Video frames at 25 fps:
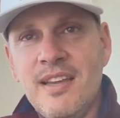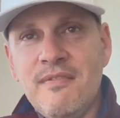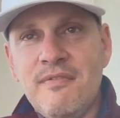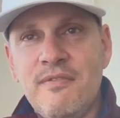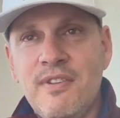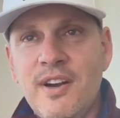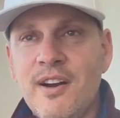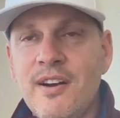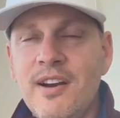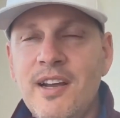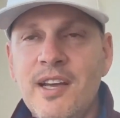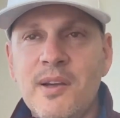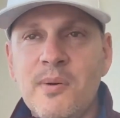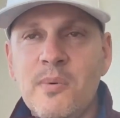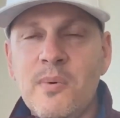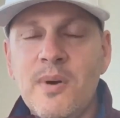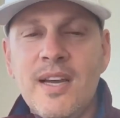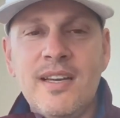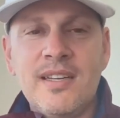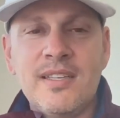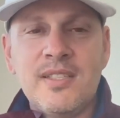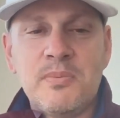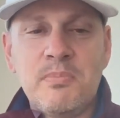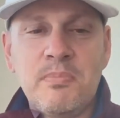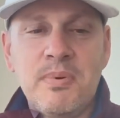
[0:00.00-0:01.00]
in varying
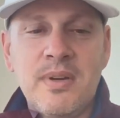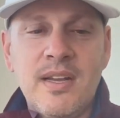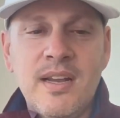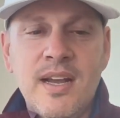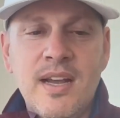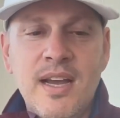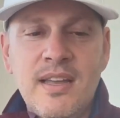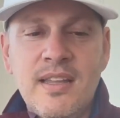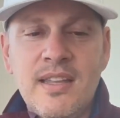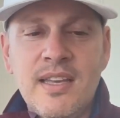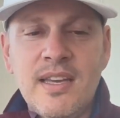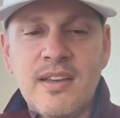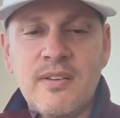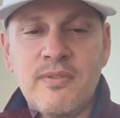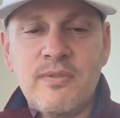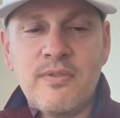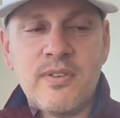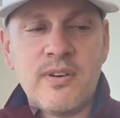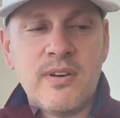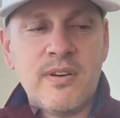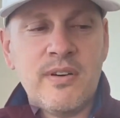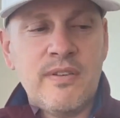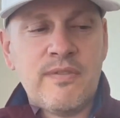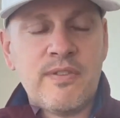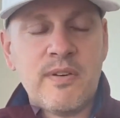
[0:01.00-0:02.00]
ways. But I think
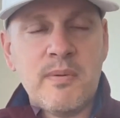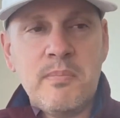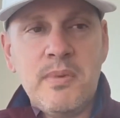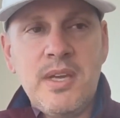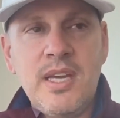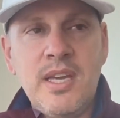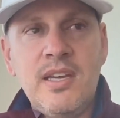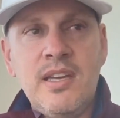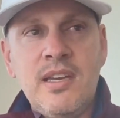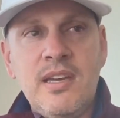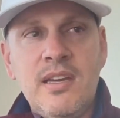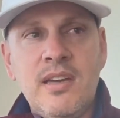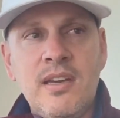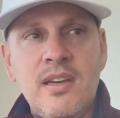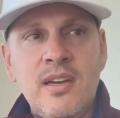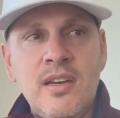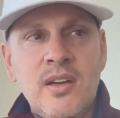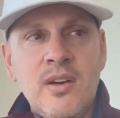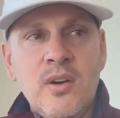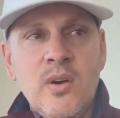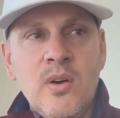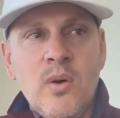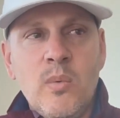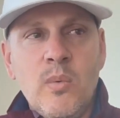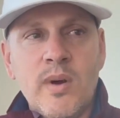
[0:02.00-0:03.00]
for me,
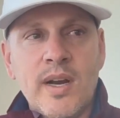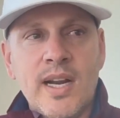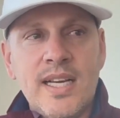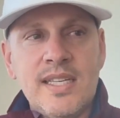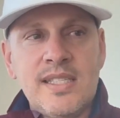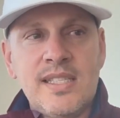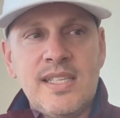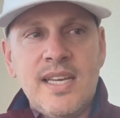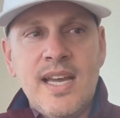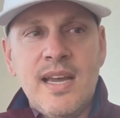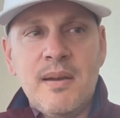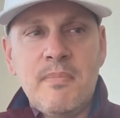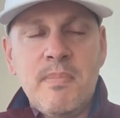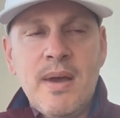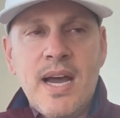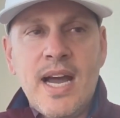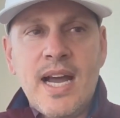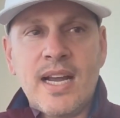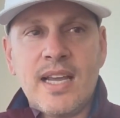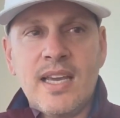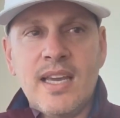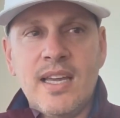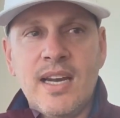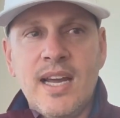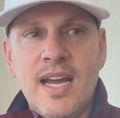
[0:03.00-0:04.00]
when I stand
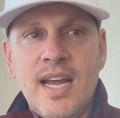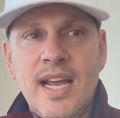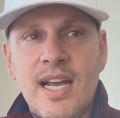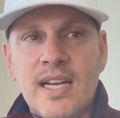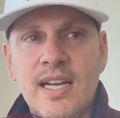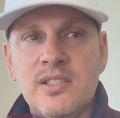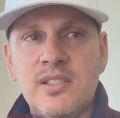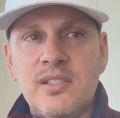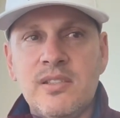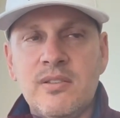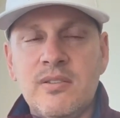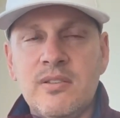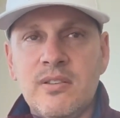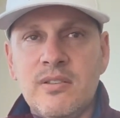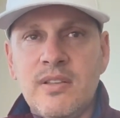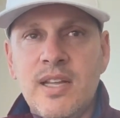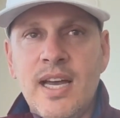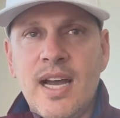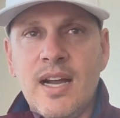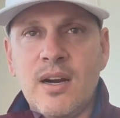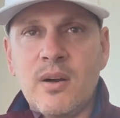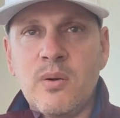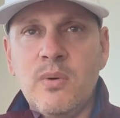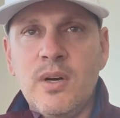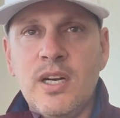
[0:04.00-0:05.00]
back and I answer
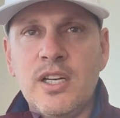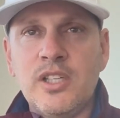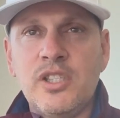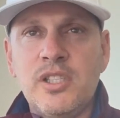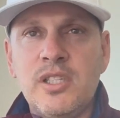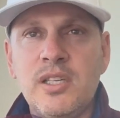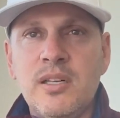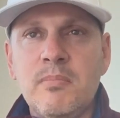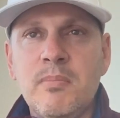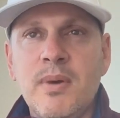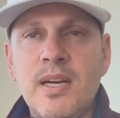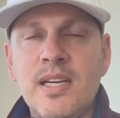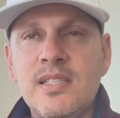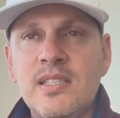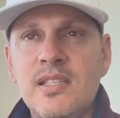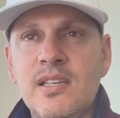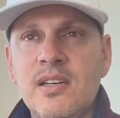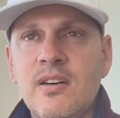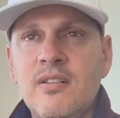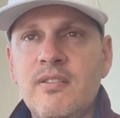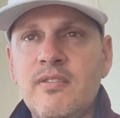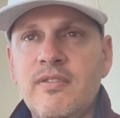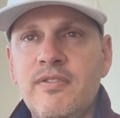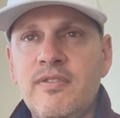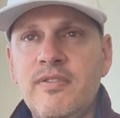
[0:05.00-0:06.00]
that question
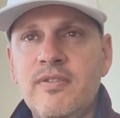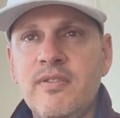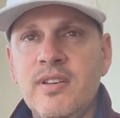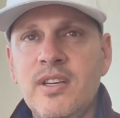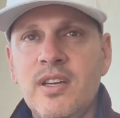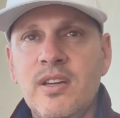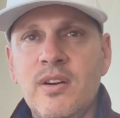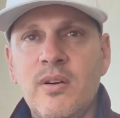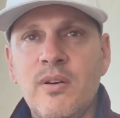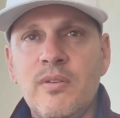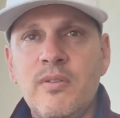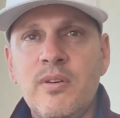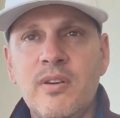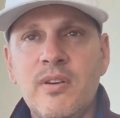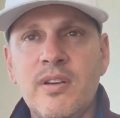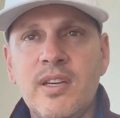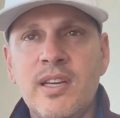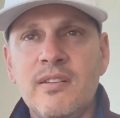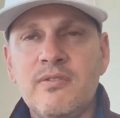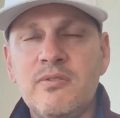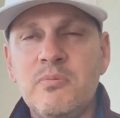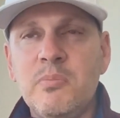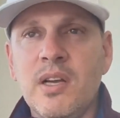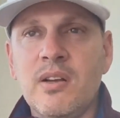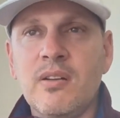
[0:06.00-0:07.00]
myself, it really
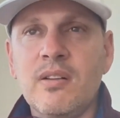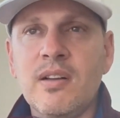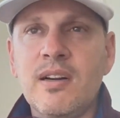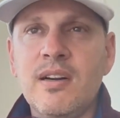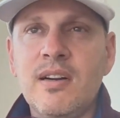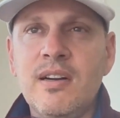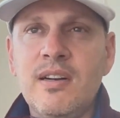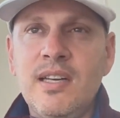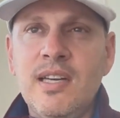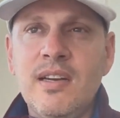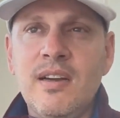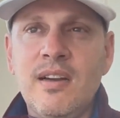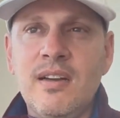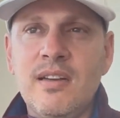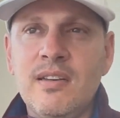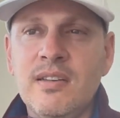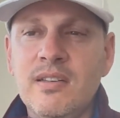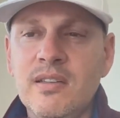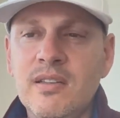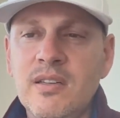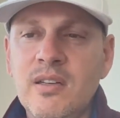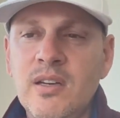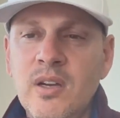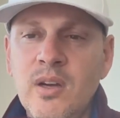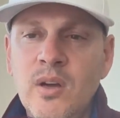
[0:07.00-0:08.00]
gives me clarity
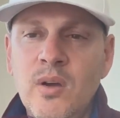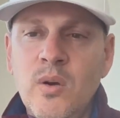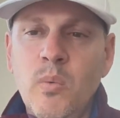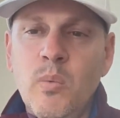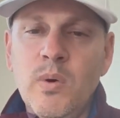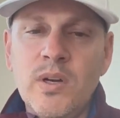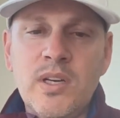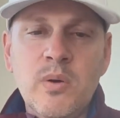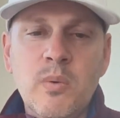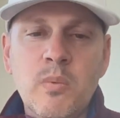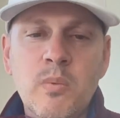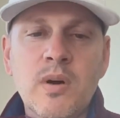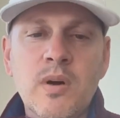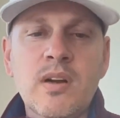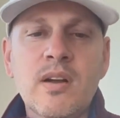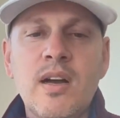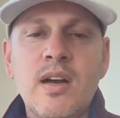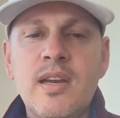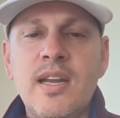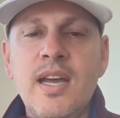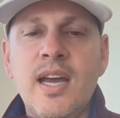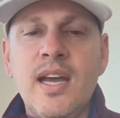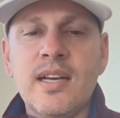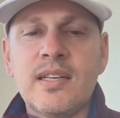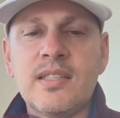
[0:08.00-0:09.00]
on what to work
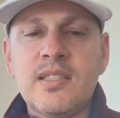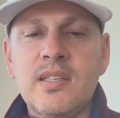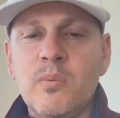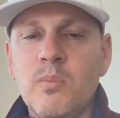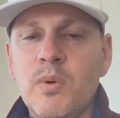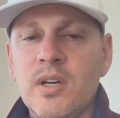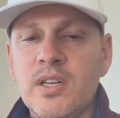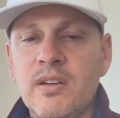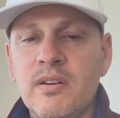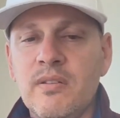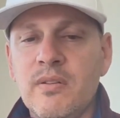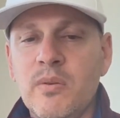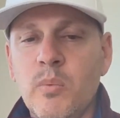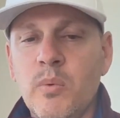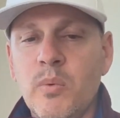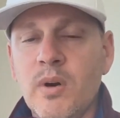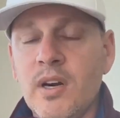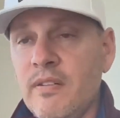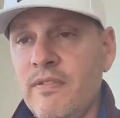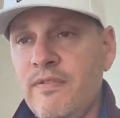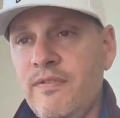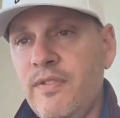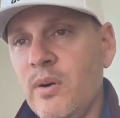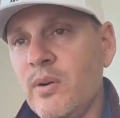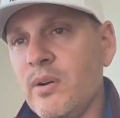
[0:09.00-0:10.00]
on next and
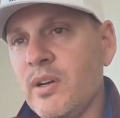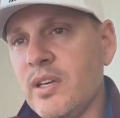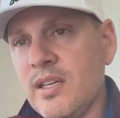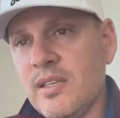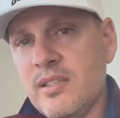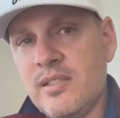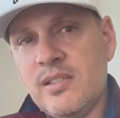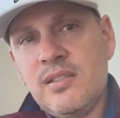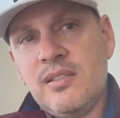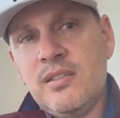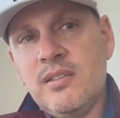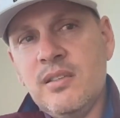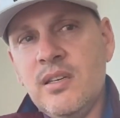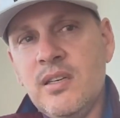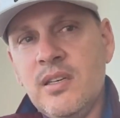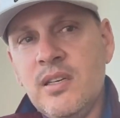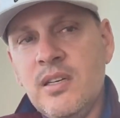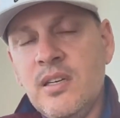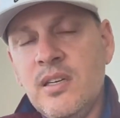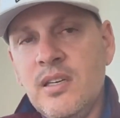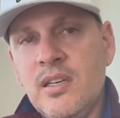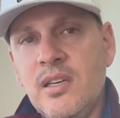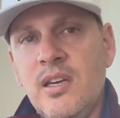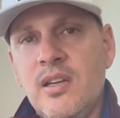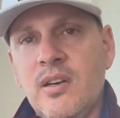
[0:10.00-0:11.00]
where to focus,
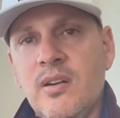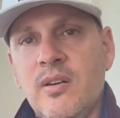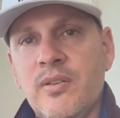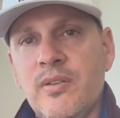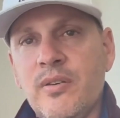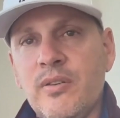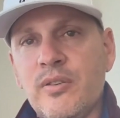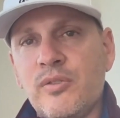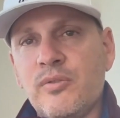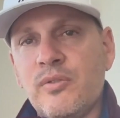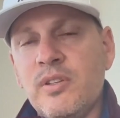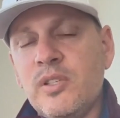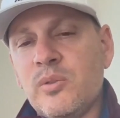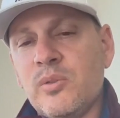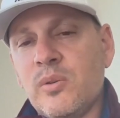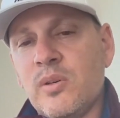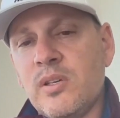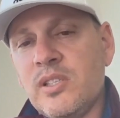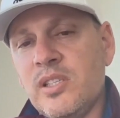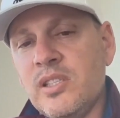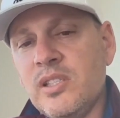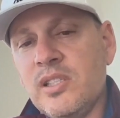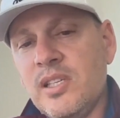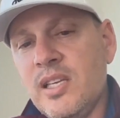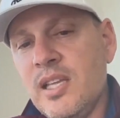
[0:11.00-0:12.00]
those
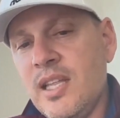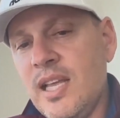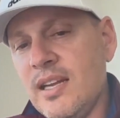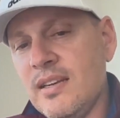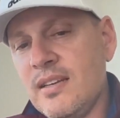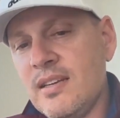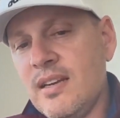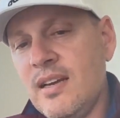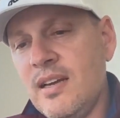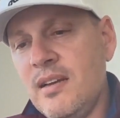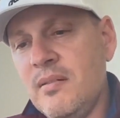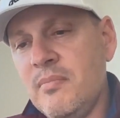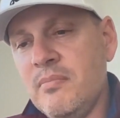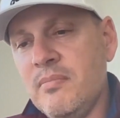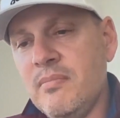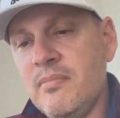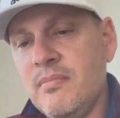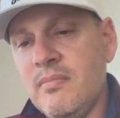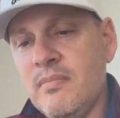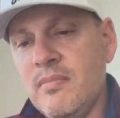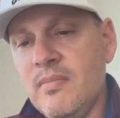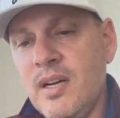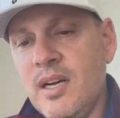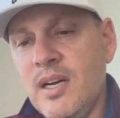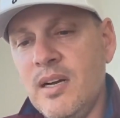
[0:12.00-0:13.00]
resources in that
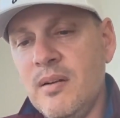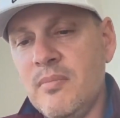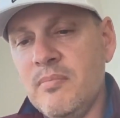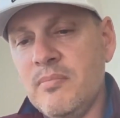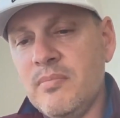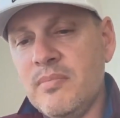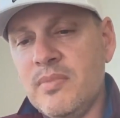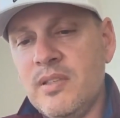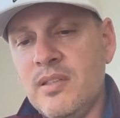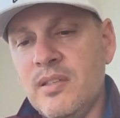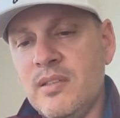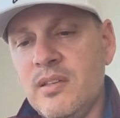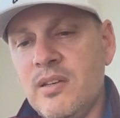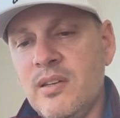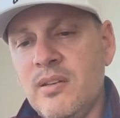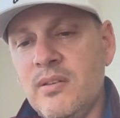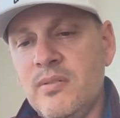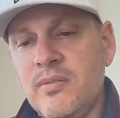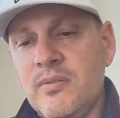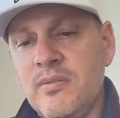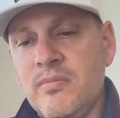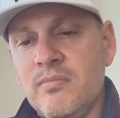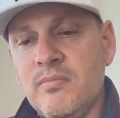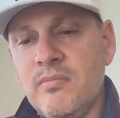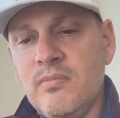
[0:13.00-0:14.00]
time, to
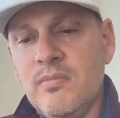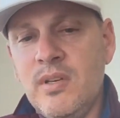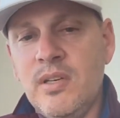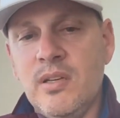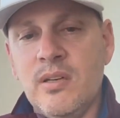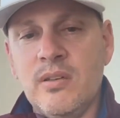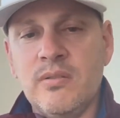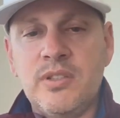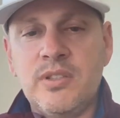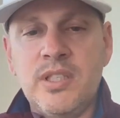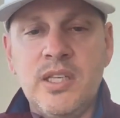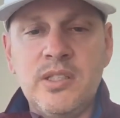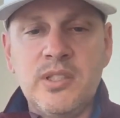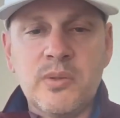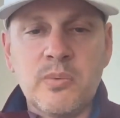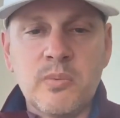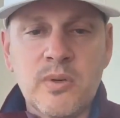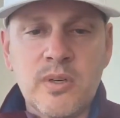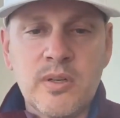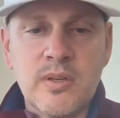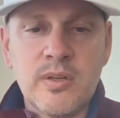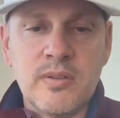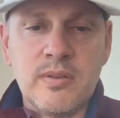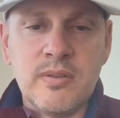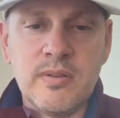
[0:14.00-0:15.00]
go, change
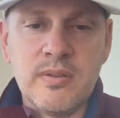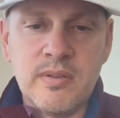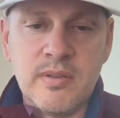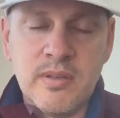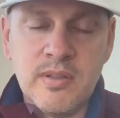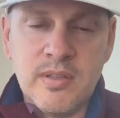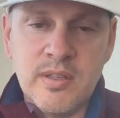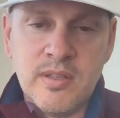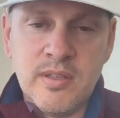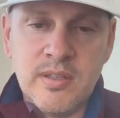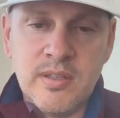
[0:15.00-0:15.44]
the world.